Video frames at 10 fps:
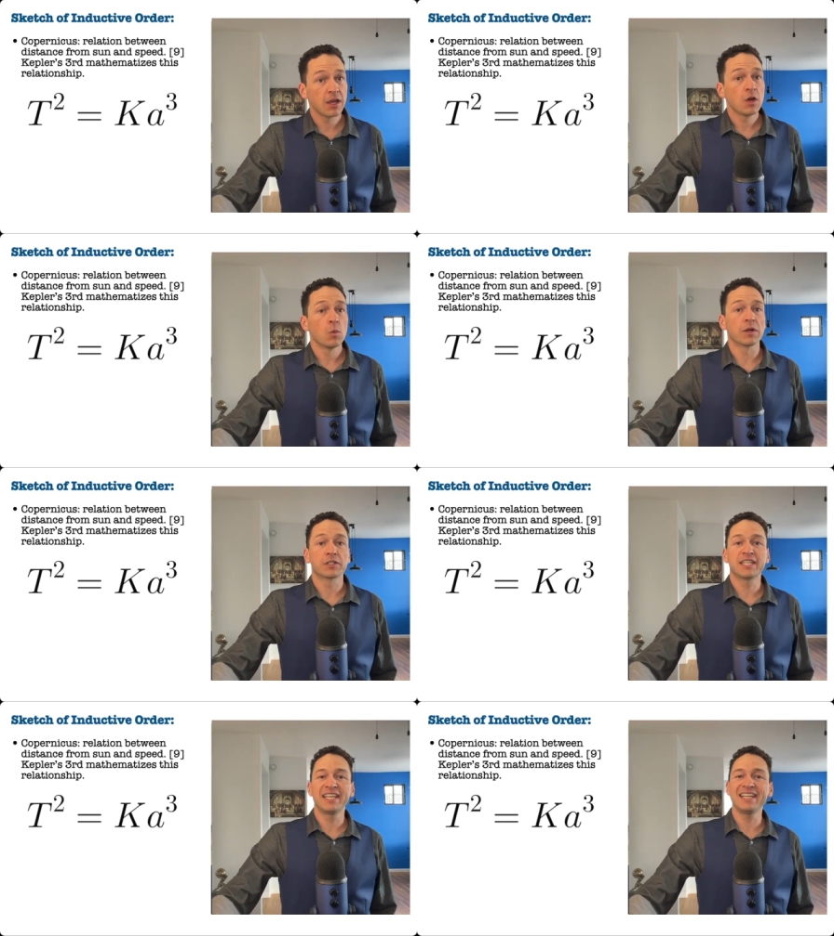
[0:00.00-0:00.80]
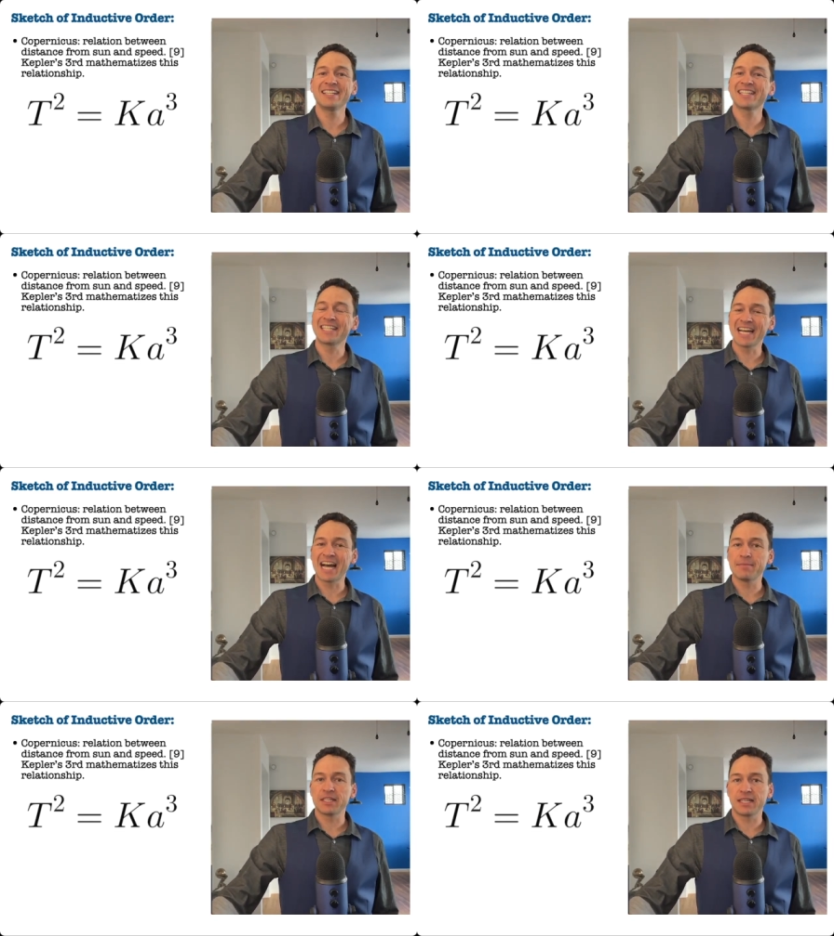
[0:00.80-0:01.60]
where t is the
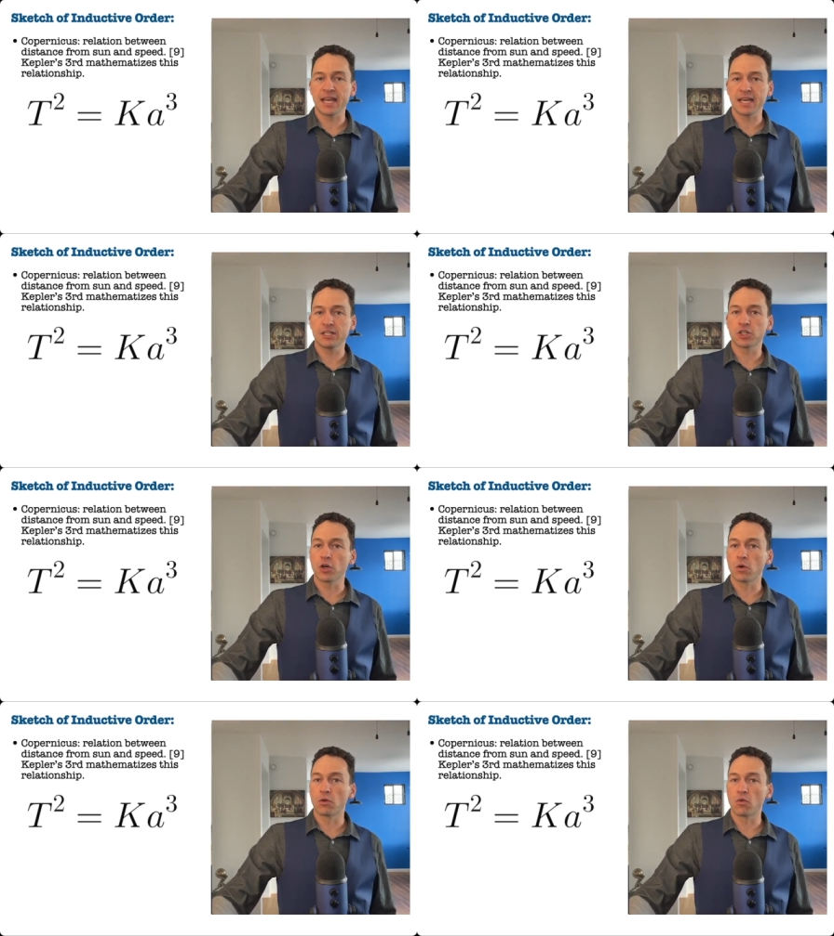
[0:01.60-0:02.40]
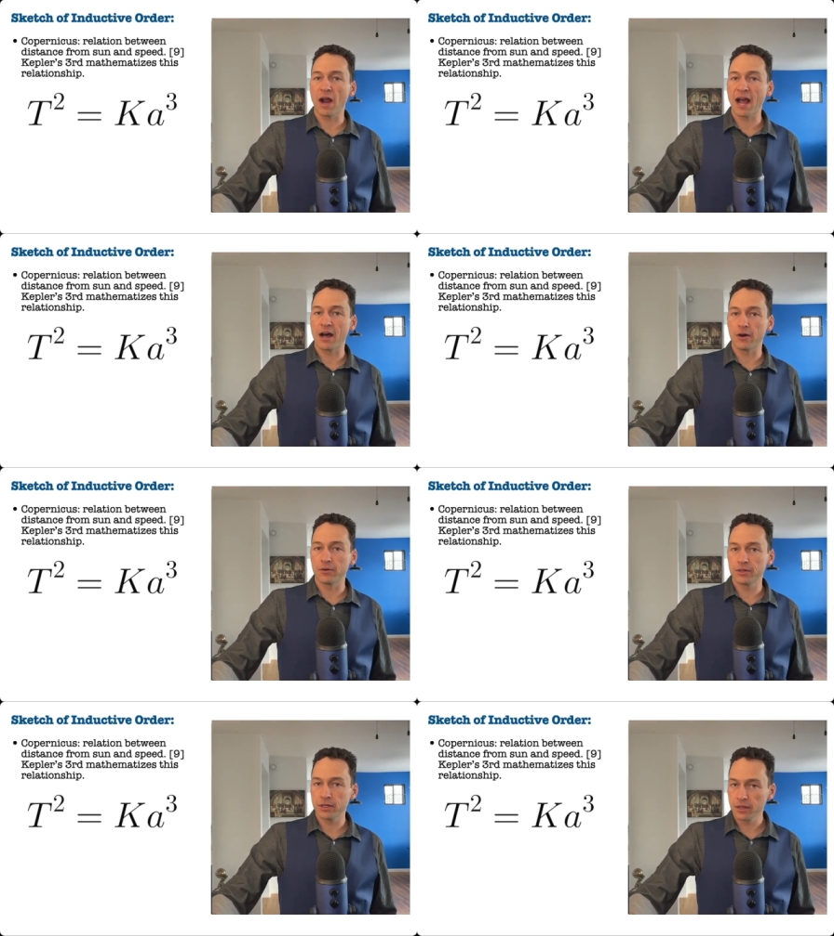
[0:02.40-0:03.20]
time it takes to go
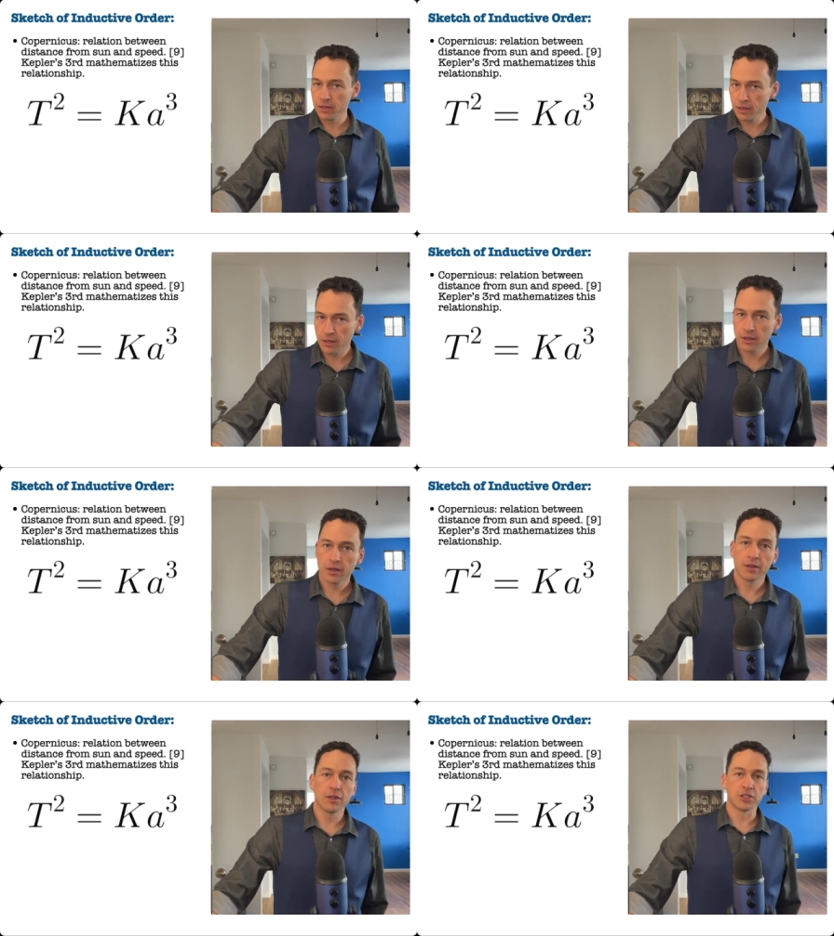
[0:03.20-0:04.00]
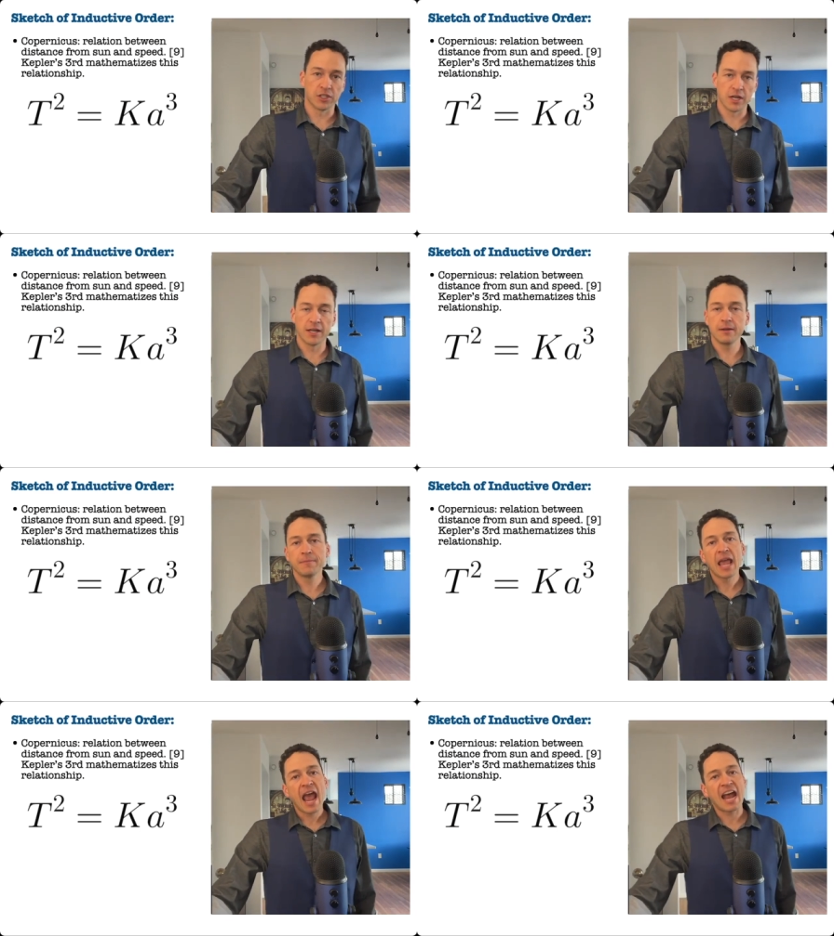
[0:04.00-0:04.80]
around the sun,
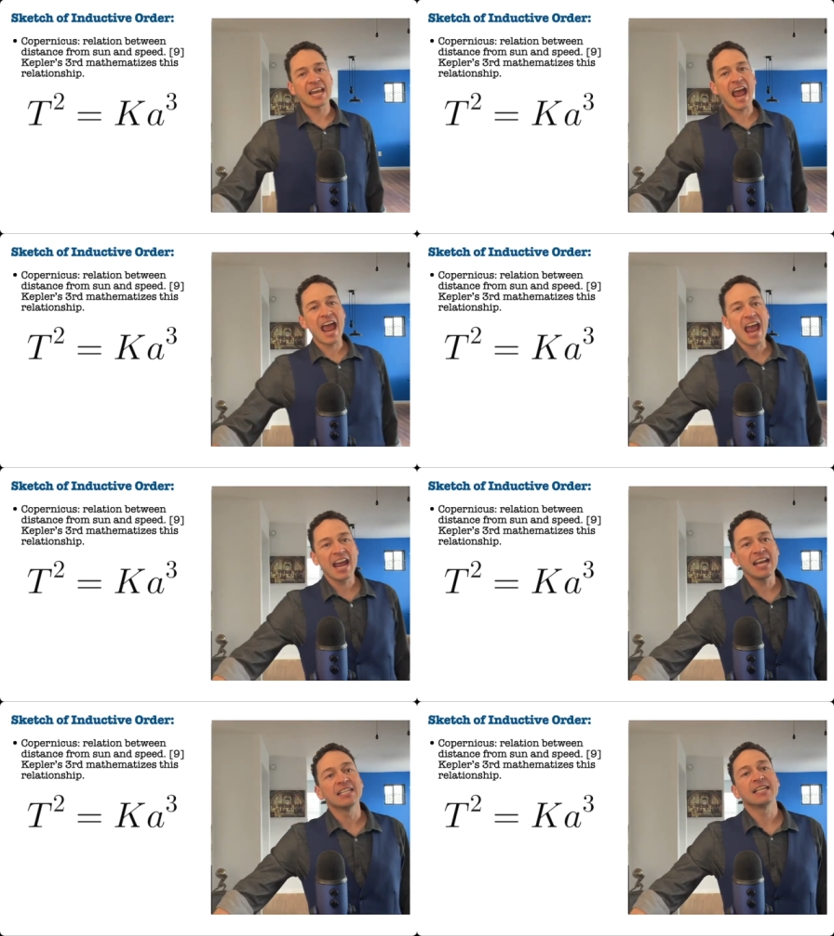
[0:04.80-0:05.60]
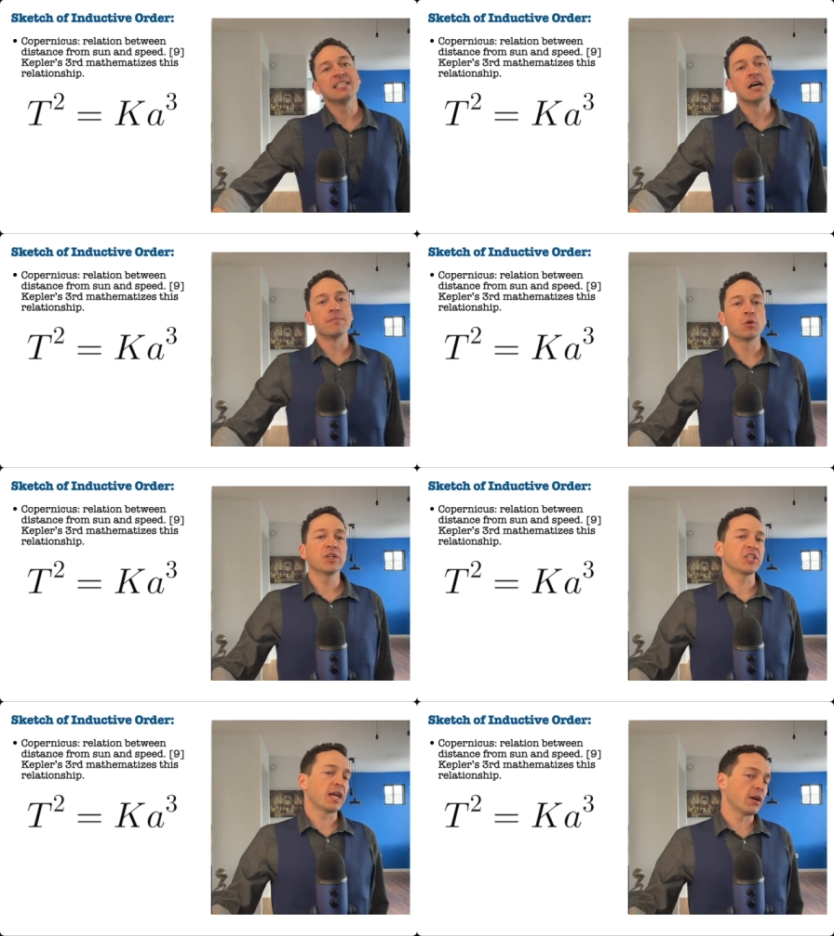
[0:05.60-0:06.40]
and A is a number
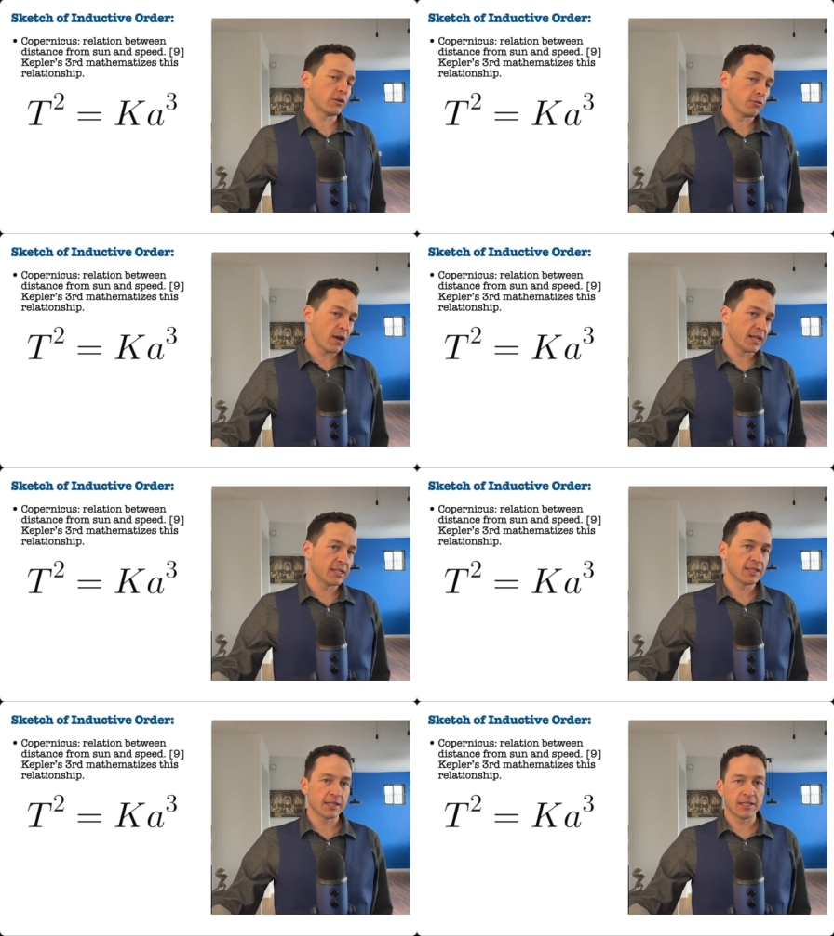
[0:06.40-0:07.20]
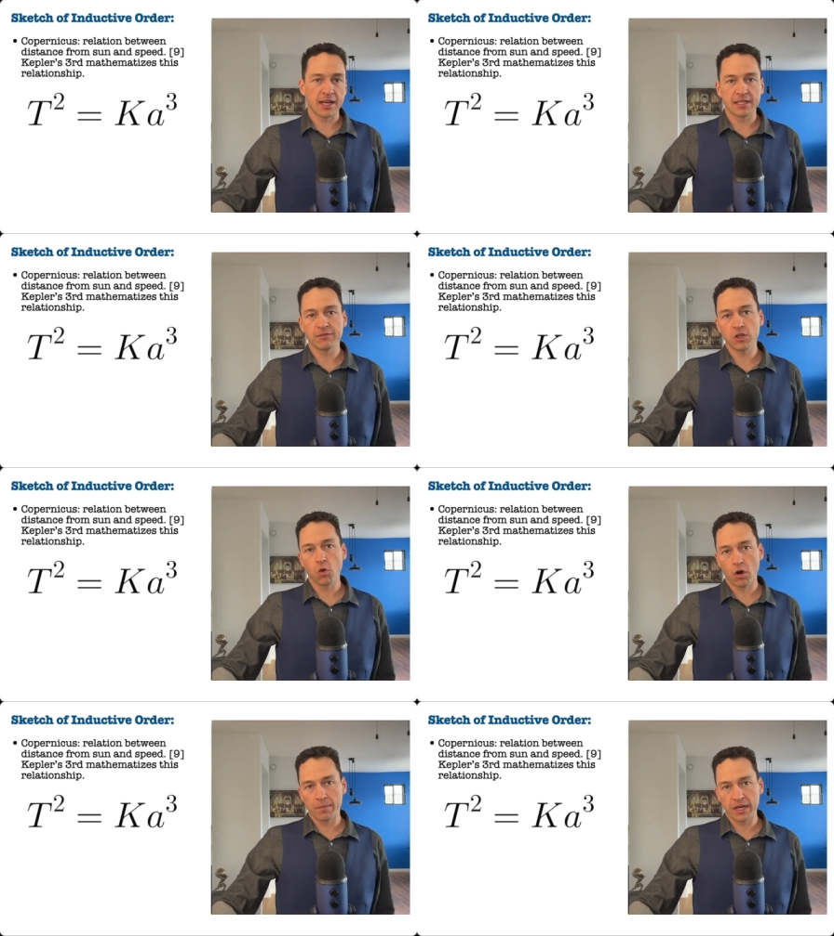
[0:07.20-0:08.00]
which characterizes the size of the
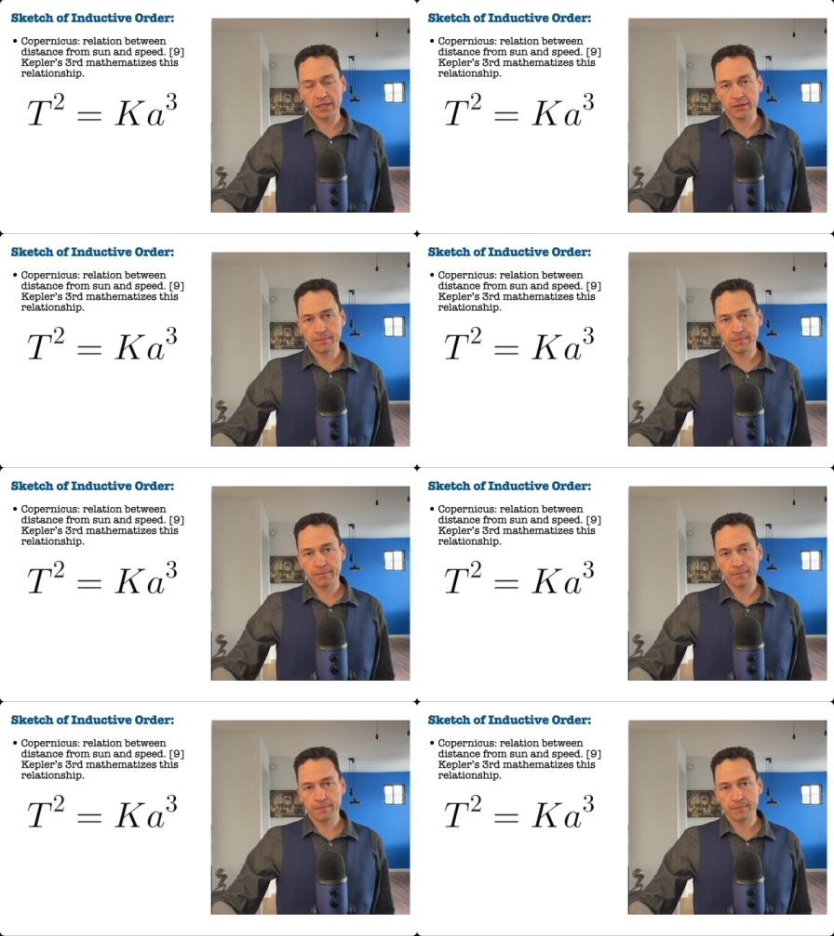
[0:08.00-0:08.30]
orbit.